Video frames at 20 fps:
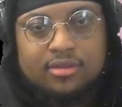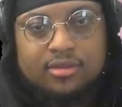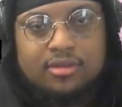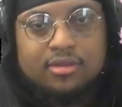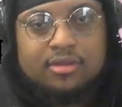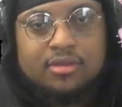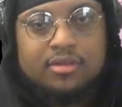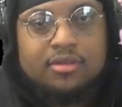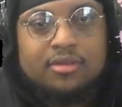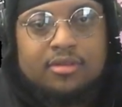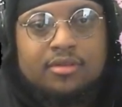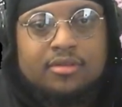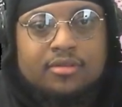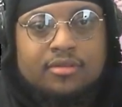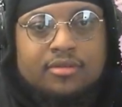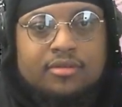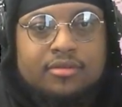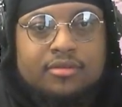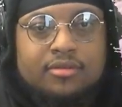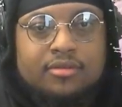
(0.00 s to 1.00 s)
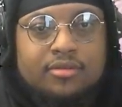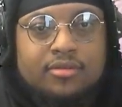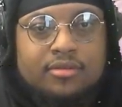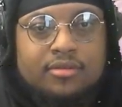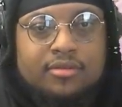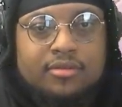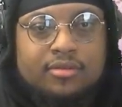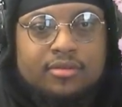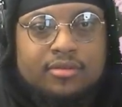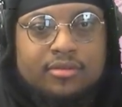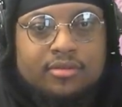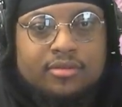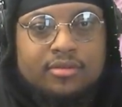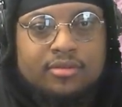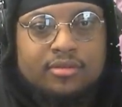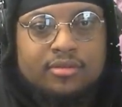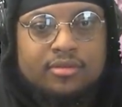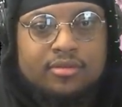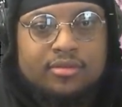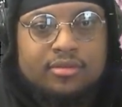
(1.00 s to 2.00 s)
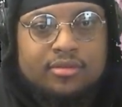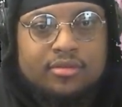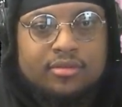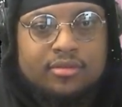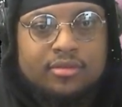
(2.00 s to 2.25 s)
This person isn't speaking.